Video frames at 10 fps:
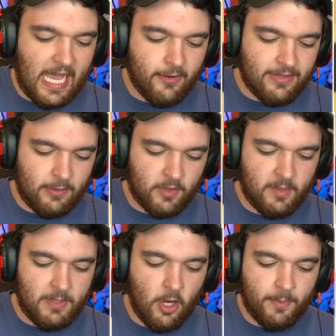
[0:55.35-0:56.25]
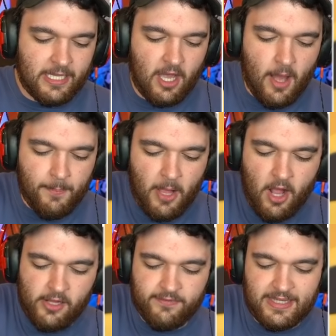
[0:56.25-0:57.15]
I don't think we're going to be opening up
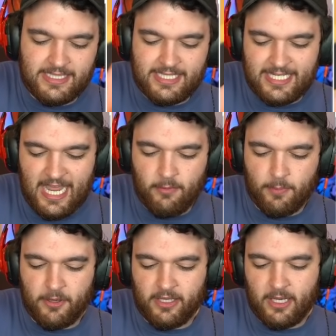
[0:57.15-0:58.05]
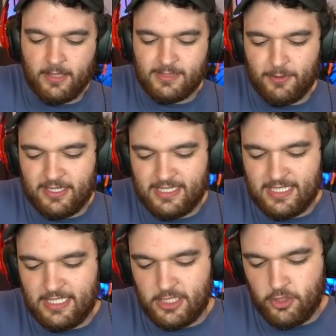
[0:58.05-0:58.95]
all of these today. We're probably going to split this
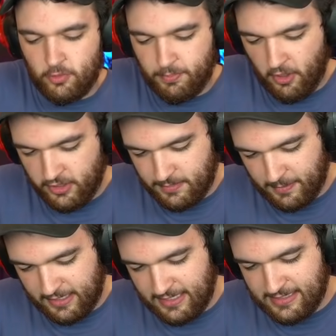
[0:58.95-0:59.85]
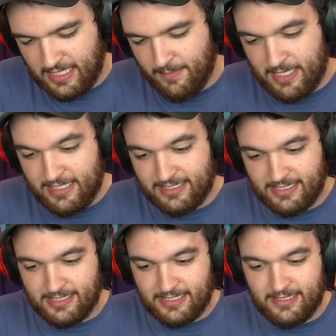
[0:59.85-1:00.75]
into two parts because, I mean, this
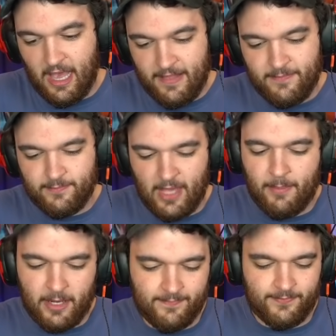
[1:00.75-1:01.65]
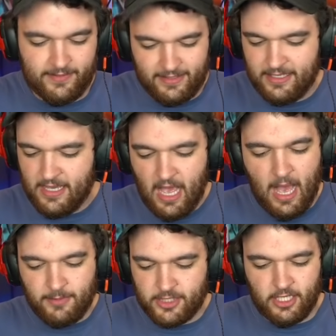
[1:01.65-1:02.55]
is... I, I'm going to...
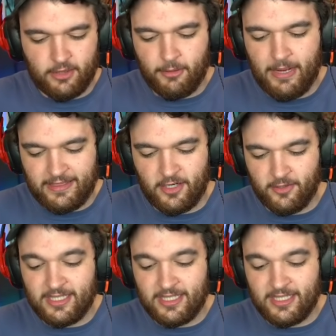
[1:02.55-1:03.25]
I'm just going to throw it out there.